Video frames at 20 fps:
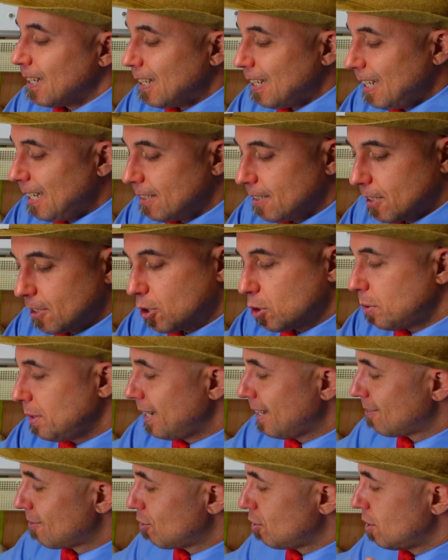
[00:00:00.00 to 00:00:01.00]
In the tree,
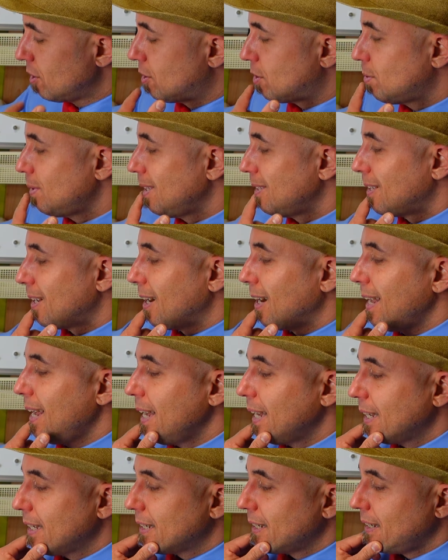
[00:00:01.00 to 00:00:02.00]
under the tree, in the
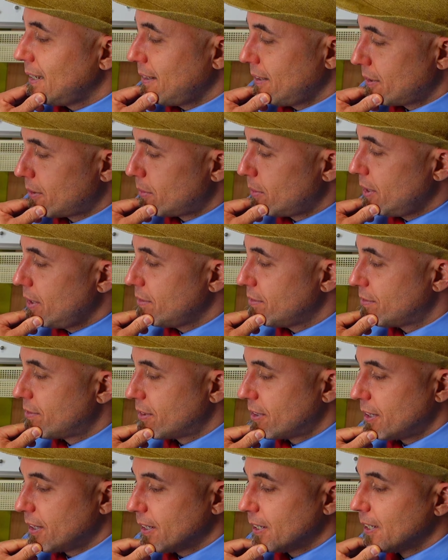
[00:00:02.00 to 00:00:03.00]
lake, in the
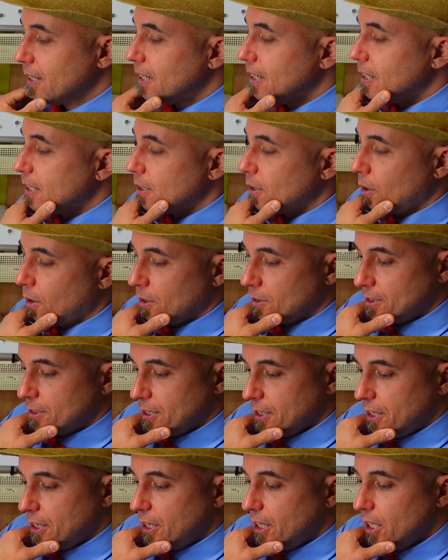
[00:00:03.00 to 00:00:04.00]
river, on the
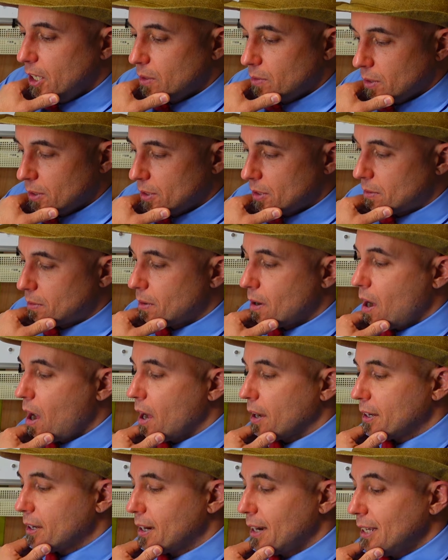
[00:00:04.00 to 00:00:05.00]
hill, on the
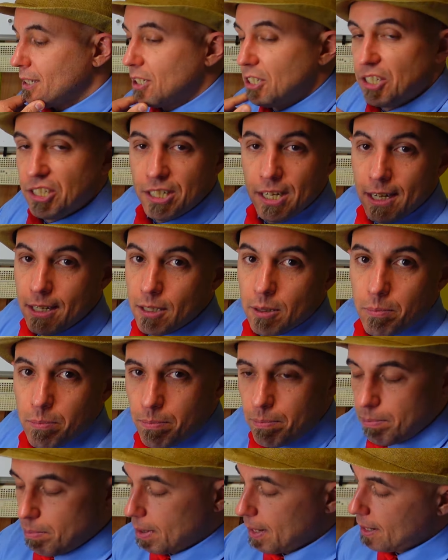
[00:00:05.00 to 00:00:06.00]
rock. Let's say the
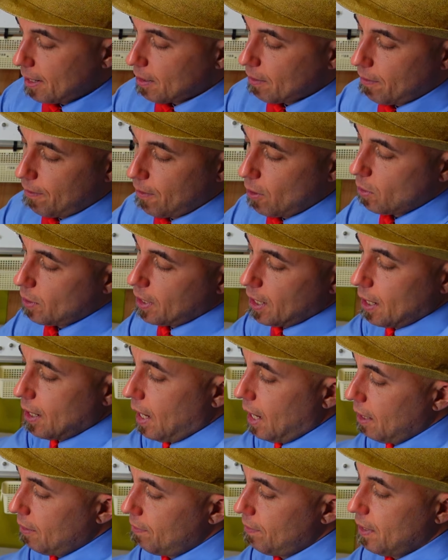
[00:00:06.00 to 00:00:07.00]
player, okay,
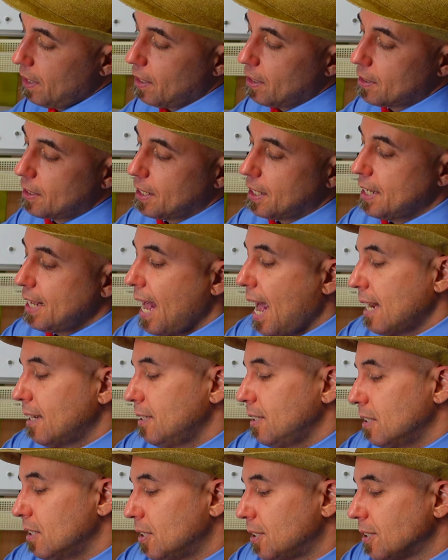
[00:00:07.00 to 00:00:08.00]
I think the
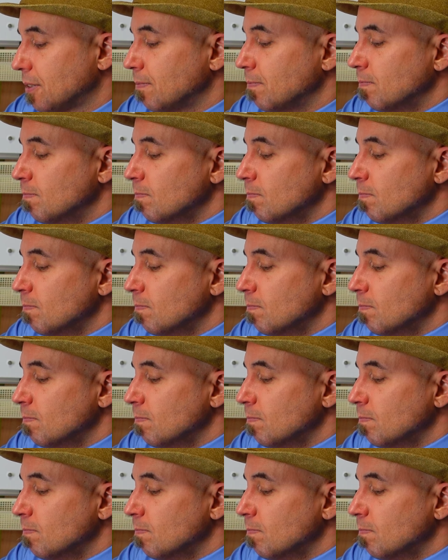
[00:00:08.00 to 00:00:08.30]
cat is